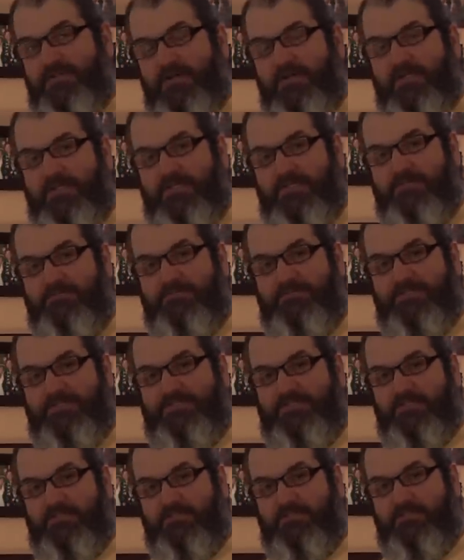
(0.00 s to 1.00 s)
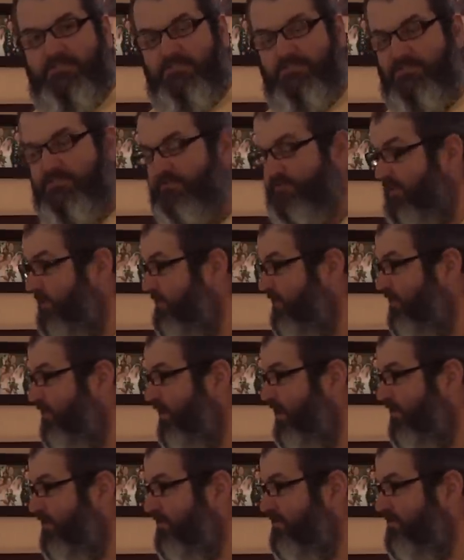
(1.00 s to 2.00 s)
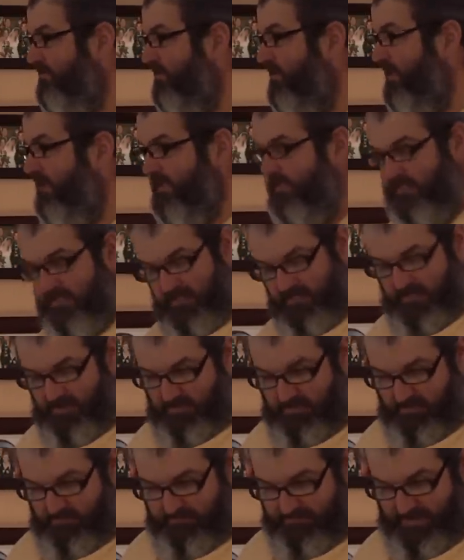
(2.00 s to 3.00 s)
very efficient, extremely well insulated. In